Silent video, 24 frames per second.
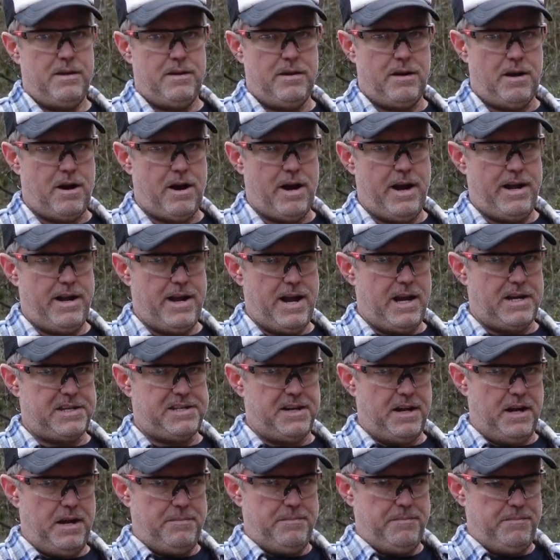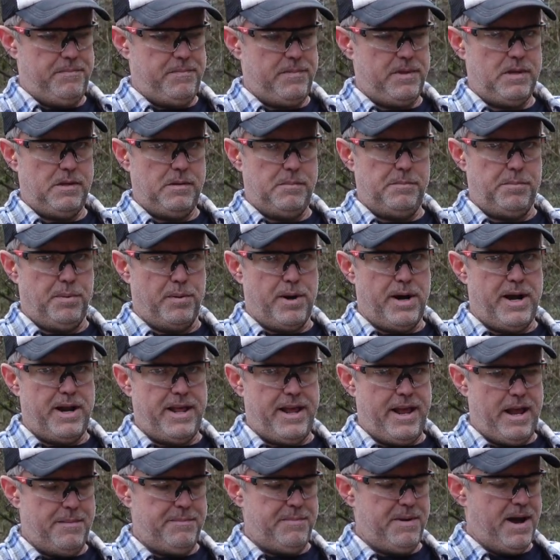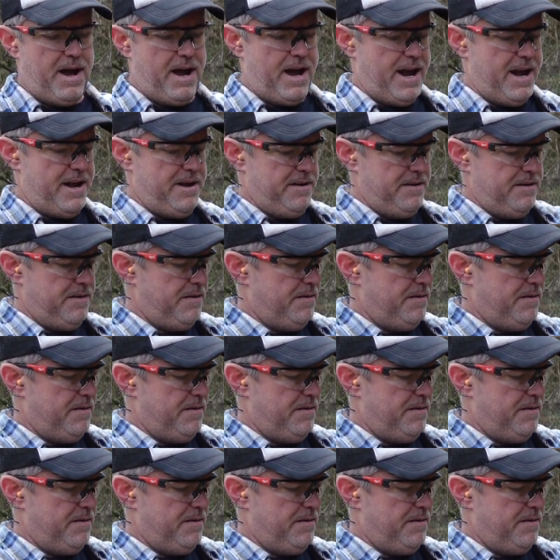All right, next up, Beretta M9.